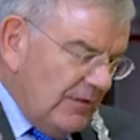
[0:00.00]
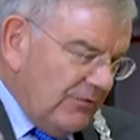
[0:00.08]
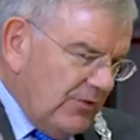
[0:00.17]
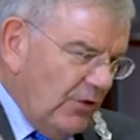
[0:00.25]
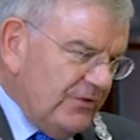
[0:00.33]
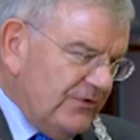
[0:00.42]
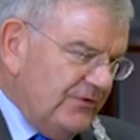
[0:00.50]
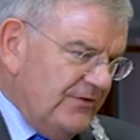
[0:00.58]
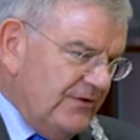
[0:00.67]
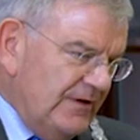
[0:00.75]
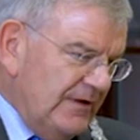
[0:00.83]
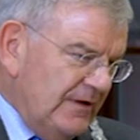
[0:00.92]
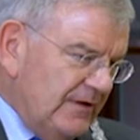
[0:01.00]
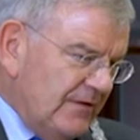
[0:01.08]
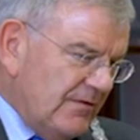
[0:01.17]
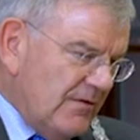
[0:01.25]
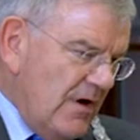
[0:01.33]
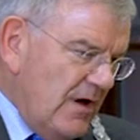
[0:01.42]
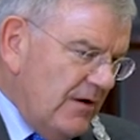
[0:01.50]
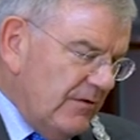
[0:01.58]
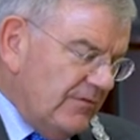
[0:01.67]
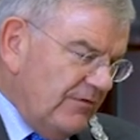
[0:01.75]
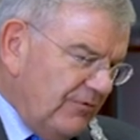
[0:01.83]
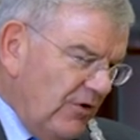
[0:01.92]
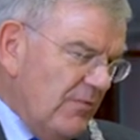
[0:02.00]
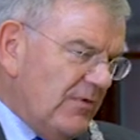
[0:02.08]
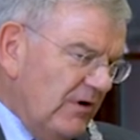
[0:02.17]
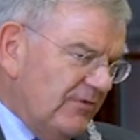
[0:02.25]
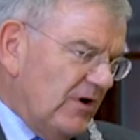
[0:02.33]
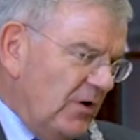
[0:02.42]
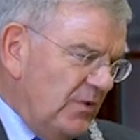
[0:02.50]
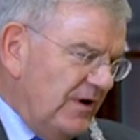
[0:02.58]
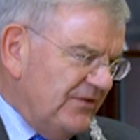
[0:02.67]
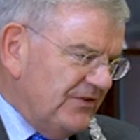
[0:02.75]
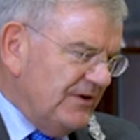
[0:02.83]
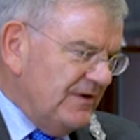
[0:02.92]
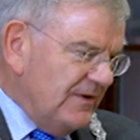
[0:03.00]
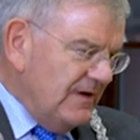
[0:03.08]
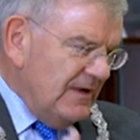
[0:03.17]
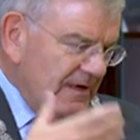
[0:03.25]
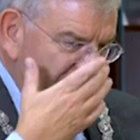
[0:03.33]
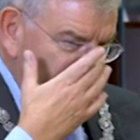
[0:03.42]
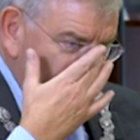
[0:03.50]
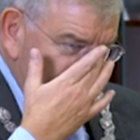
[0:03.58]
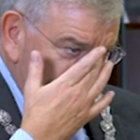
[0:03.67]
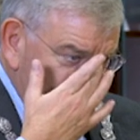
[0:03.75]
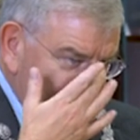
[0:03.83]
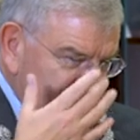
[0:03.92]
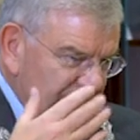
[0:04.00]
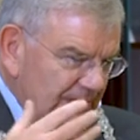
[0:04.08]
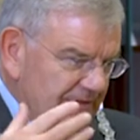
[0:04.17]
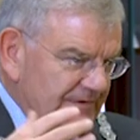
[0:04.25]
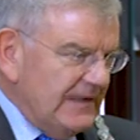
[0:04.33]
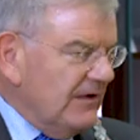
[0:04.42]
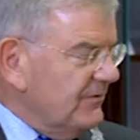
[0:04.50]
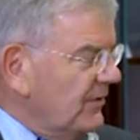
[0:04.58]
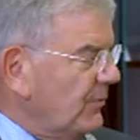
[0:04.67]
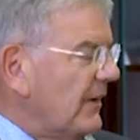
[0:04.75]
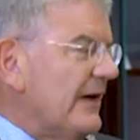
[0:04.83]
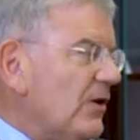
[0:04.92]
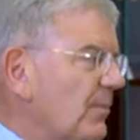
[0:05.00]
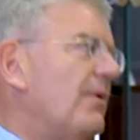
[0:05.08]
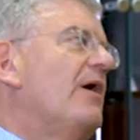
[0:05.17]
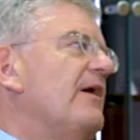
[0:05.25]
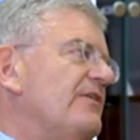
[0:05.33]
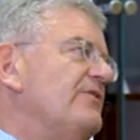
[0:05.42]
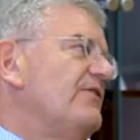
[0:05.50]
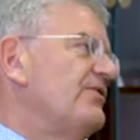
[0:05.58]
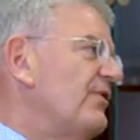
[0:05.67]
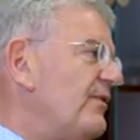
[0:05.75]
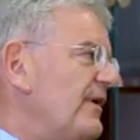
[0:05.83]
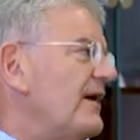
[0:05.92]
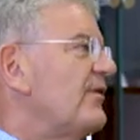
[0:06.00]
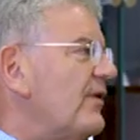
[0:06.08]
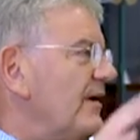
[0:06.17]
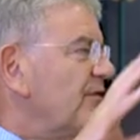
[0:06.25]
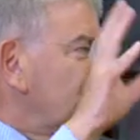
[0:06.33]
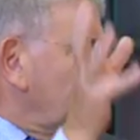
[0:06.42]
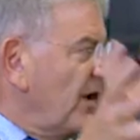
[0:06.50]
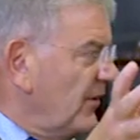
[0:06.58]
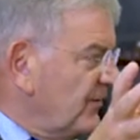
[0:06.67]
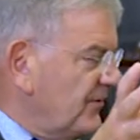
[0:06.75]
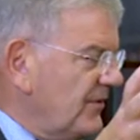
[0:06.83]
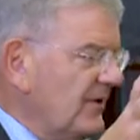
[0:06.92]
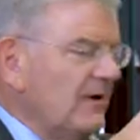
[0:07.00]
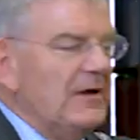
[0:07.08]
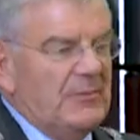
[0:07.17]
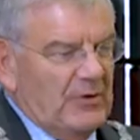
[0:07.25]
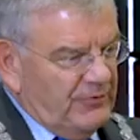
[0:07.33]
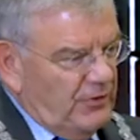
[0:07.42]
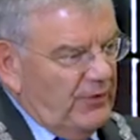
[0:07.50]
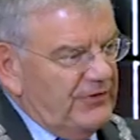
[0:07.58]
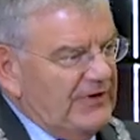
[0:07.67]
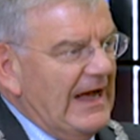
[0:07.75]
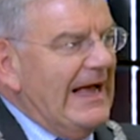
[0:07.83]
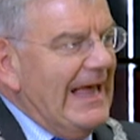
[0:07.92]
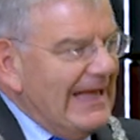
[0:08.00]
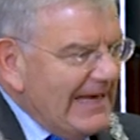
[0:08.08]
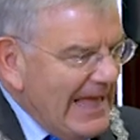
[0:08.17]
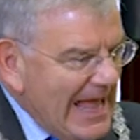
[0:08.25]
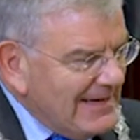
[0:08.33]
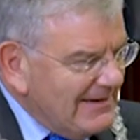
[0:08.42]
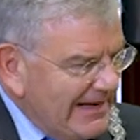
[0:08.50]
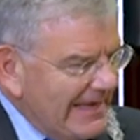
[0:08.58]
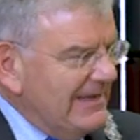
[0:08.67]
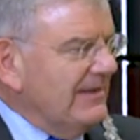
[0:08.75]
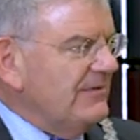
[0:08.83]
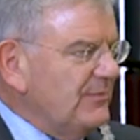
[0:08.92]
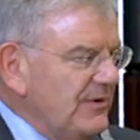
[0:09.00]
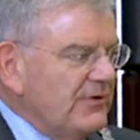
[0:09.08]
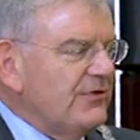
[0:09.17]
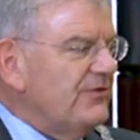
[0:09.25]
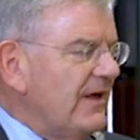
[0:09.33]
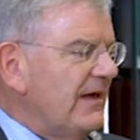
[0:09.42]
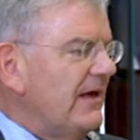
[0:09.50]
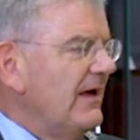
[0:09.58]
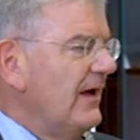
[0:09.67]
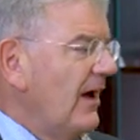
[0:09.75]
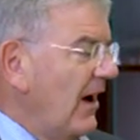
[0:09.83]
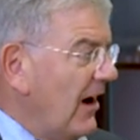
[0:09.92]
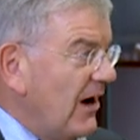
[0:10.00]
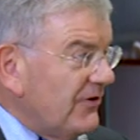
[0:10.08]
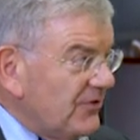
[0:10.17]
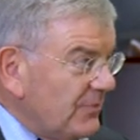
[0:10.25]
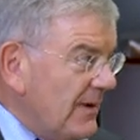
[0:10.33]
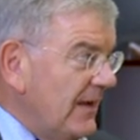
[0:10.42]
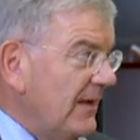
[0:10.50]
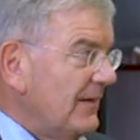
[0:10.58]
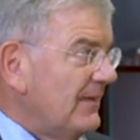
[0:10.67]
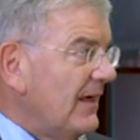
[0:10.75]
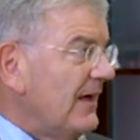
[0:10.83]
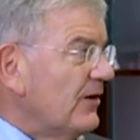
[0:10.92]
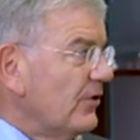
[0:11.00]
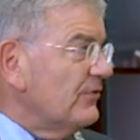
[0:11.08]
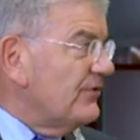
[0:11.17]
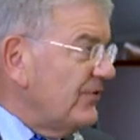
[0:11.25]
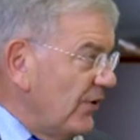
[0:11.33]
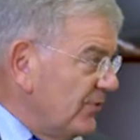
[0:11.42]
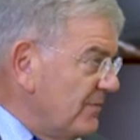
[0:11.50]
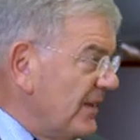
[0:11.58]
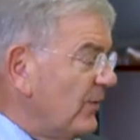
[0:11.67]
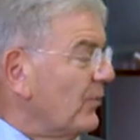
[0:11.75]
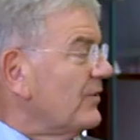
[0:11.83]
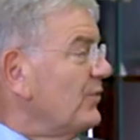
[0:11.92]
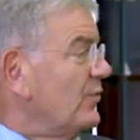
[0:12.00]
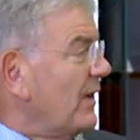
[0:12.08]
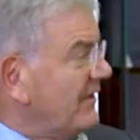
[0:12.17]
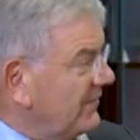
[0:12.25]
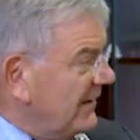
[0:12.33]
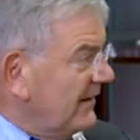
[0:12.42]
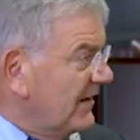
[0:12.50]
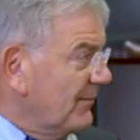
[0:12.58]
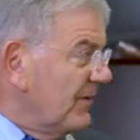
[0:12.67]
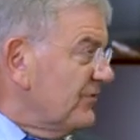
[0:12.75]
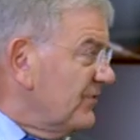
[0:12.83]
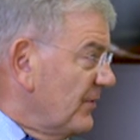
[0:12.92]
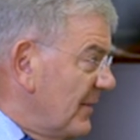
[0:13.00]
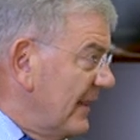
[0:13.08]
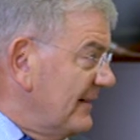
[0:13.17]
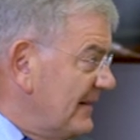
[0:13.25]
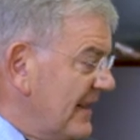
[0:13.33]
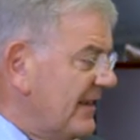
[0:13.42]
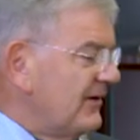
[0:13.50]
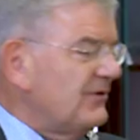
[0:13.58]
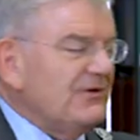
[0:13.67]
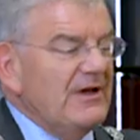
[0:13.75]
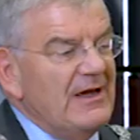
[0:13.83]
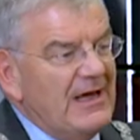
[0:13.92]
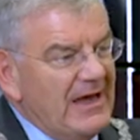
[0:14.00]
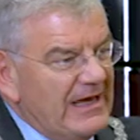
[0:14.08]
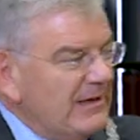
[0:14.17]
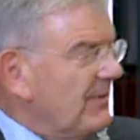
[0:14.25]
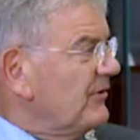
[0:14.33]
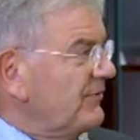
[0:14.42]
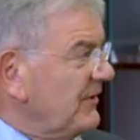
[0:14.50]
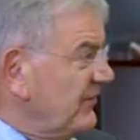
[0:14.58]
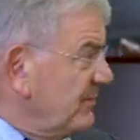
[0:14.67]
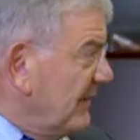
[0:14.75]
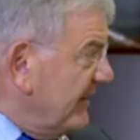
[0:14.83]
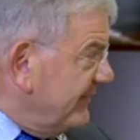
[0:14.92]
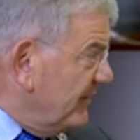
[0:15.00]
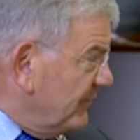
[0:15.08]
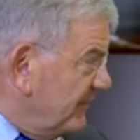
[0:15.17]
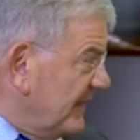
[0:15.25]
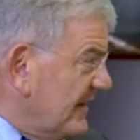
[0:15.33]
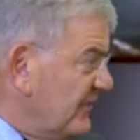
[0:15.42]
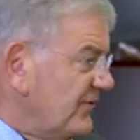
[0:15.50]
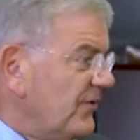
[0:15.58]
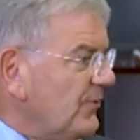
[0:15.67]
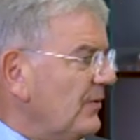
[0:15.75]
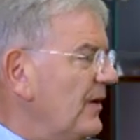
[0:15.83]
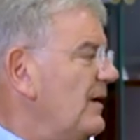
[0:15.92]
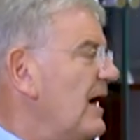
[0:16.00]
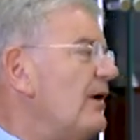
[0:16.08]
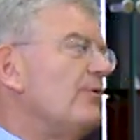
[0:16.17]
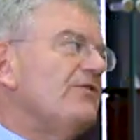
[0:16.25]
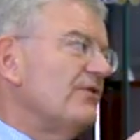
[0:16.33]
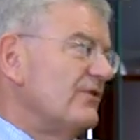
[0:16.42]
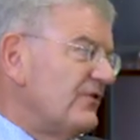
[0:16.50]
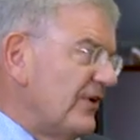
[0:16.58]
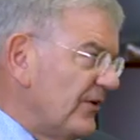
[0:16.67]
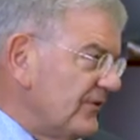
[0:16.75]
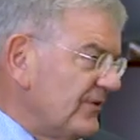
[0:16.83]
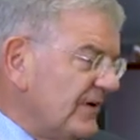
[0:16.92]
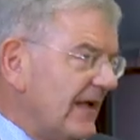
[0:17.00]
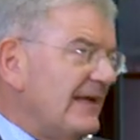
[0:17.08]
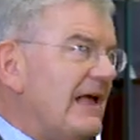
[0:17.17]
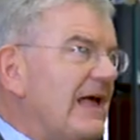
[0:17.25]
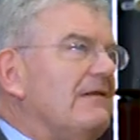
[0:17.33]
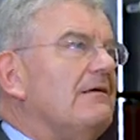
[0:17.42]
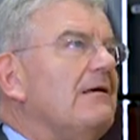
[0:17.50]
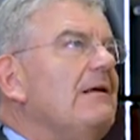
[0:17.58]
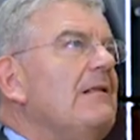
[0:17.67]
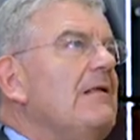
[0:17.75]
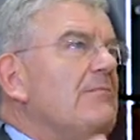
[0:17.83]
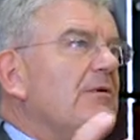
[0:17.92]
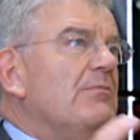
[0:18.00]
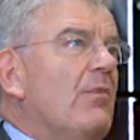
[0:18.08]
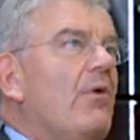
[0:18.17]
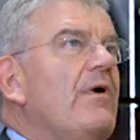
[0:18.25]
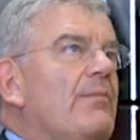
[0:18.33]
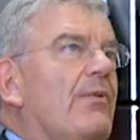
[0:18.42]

of course, the forming of a coalition is a thing of the political parties, so they are in front. But of course, I had a hand in it, because they ask me, they consult me, what do I think about some ideas and about the feasibility of things. So I was consulted and had a hand. But more